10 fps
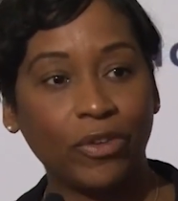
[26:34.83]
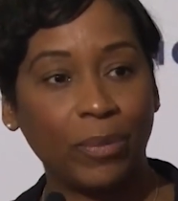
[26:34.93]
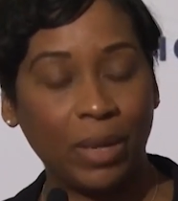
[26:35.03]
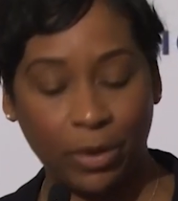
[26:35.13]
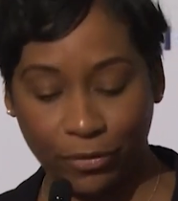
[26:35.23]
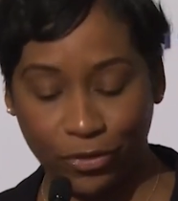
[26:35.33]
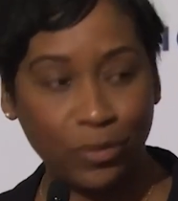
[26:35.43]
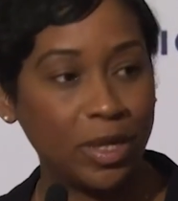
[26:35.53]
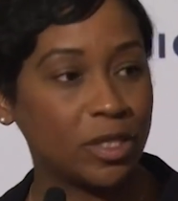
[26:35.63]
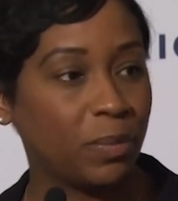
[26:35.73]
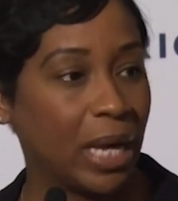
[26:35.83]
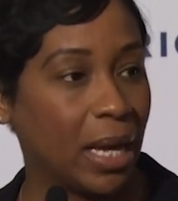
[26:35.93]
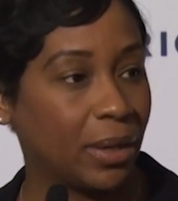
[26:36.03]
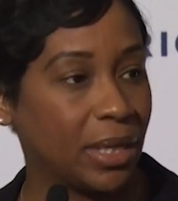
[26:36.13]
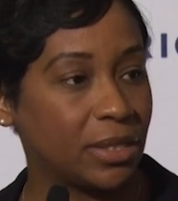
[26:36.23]
There may be a few
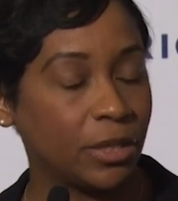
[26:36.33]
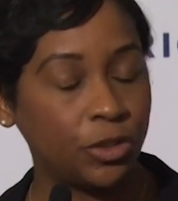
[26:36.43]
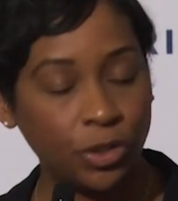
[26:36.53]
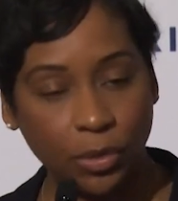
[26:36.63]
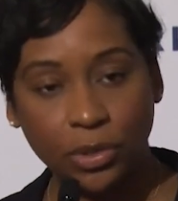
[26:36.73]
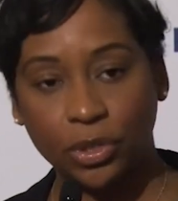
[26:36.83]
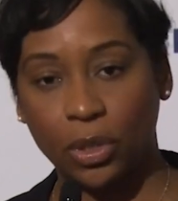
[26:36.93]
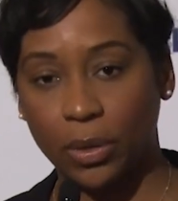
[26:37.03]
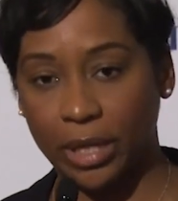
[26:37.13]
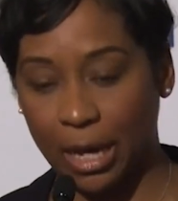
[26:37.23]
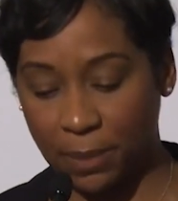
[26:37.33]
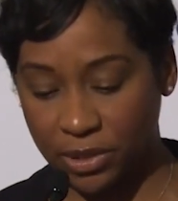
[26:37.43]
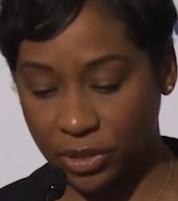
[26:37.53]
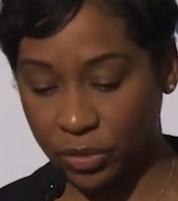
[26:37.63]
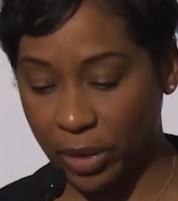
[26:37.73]
municipalities that choose to go in the
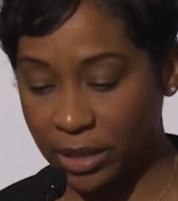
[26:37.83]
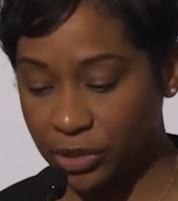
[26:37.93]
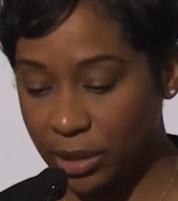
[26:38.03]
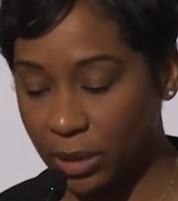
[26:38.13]
opposite direction,